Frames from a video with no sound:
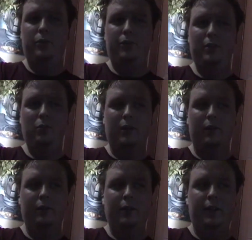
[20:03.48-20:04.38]
movie
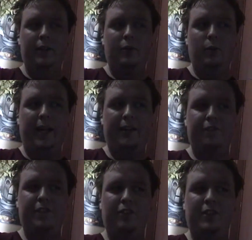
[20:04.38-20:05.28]
where we get
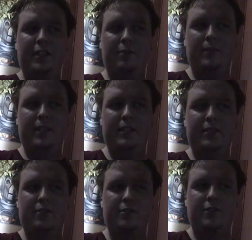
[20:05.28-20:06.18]
15
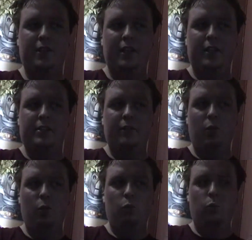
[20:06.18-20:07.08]
minutes of
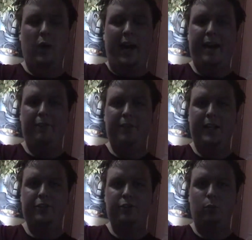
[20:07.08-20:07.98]

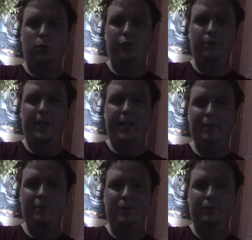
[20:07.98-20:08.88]
half-assed
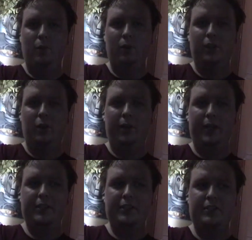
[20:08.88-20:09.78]
Wolfman before
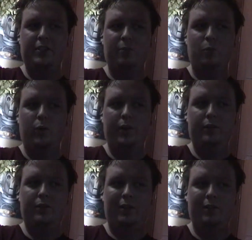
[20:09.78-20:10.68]
going into some
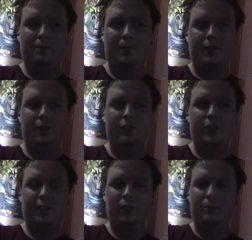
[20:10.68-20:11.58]
weird Dr.
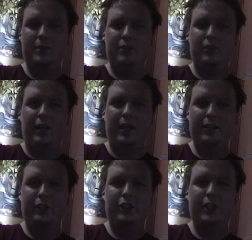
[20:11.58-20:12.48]
Jekyll, Mr.
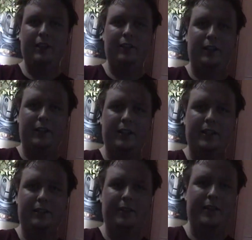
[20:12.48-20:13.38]
Hyde shit like they
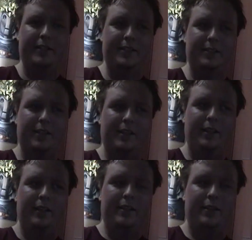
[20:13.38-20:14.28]
did in this.
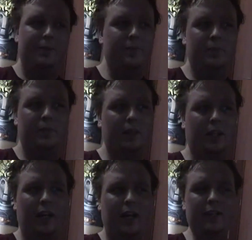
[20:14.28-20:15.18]

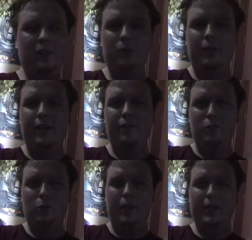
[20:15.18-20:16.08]
I don't
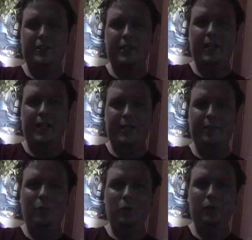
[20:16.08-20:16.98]
ever want to see
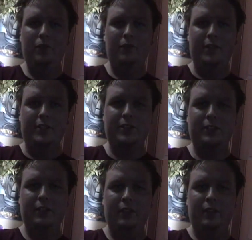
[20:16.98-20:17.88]
any more of this.